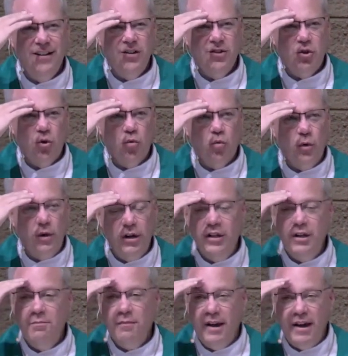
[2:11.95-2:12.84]
to
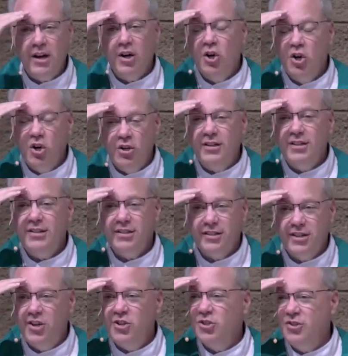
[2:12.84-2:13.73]
really make good
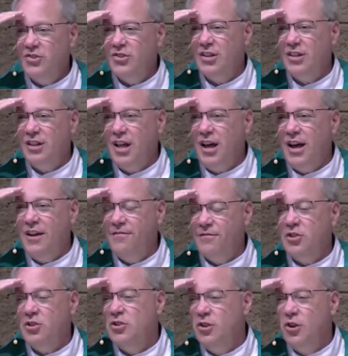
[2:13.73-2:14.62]
decisions in life,
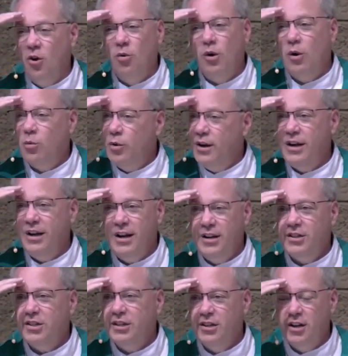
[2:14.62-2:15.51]
to know what we
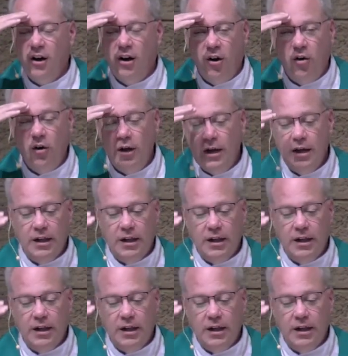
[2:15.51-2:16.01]
need to know.